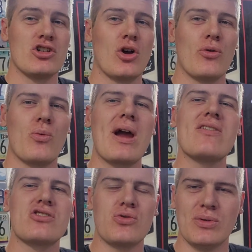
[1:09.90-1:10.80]
So the
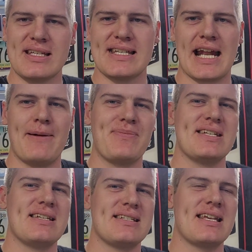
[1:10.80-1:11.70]
way this tool is set up
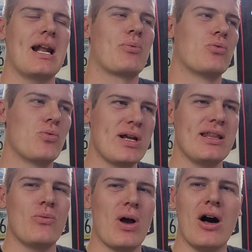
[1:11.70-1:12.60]
is it's set up
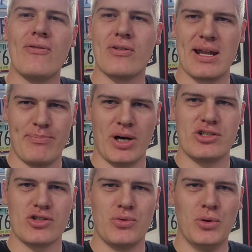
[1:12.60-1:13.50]
really well for a
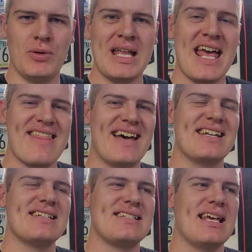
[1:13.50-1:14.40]
budget tool.
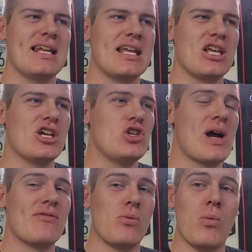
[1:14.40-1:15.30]
That is that
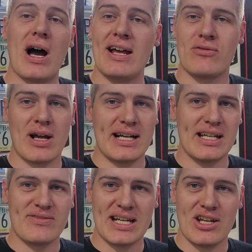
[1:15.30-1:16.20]
you have a wide
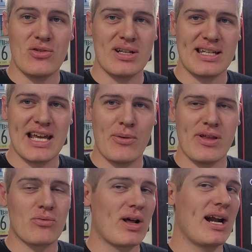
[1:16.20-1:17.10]
variety of data you can get
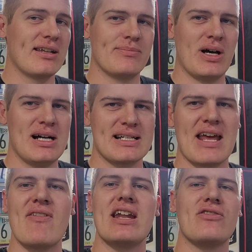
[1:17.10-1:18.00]
with it right out of the box.
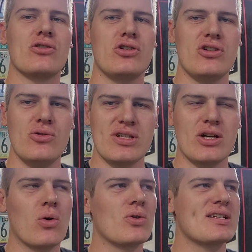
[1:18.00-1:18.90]
And then if you're
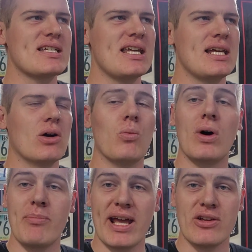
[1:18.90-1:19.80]
using or seeing
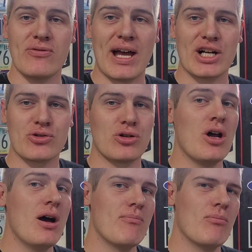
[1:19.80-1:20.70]
one
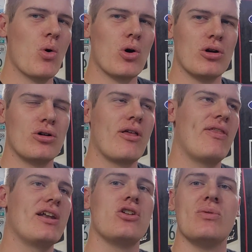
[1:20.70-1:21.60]
manufacturer more
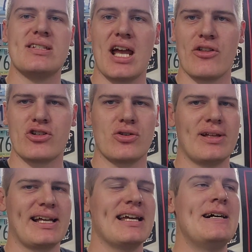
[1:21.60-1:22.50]
than you would see others,
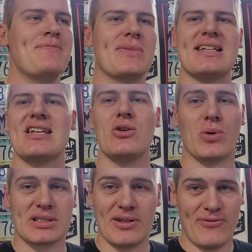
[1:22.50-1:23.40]
so like, let's say
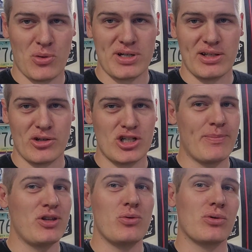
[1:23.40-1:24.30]
you worked at a Ford
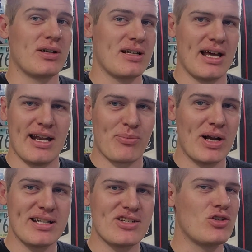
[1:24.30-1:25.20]
dealership and you were an
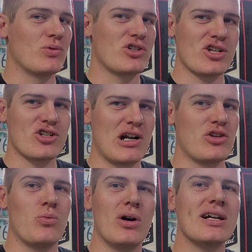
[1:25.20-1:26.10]
apprentice and you were just starting
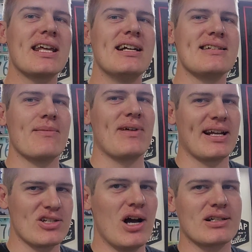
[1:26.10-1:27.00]
out, and you wanted to get into something
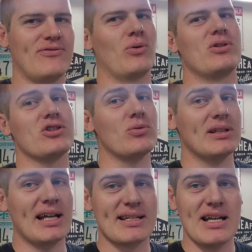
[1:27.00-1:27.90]
that can talk to Fords and do
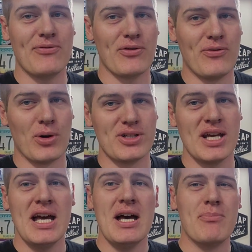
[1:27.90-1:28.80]
a lot of stuff with
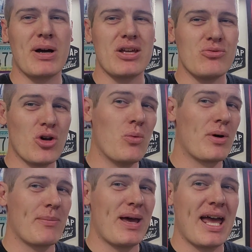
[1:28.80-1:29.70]
Fords, but you don't
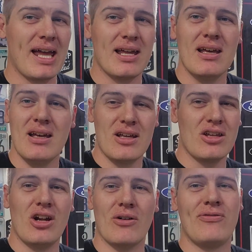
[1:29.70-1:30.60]
want to pay,
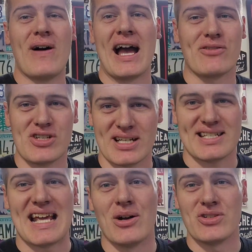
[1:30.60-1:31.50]
you know, $5,000 or
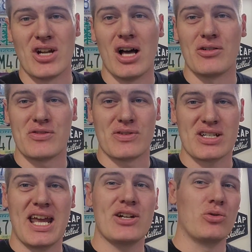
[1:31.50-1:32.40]
$6,000 for
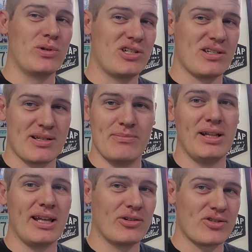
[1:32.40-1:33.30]
a scan tool, which is
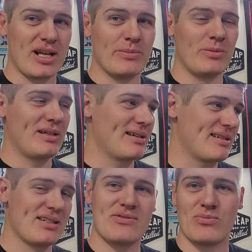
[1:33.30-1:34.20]
completely understandable
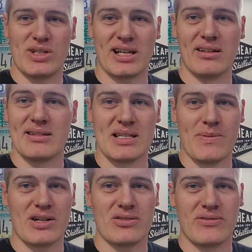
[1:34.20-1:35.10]
because that's ridiculous,
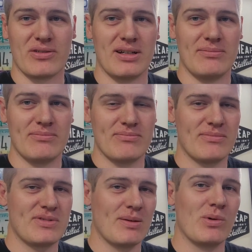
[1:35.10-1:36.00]
especially for
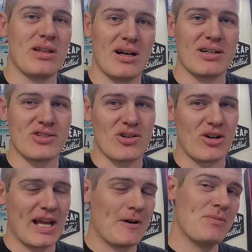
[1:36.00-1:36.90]
someone young and
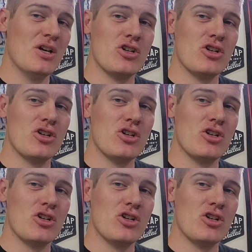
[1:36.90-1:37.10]
starting out.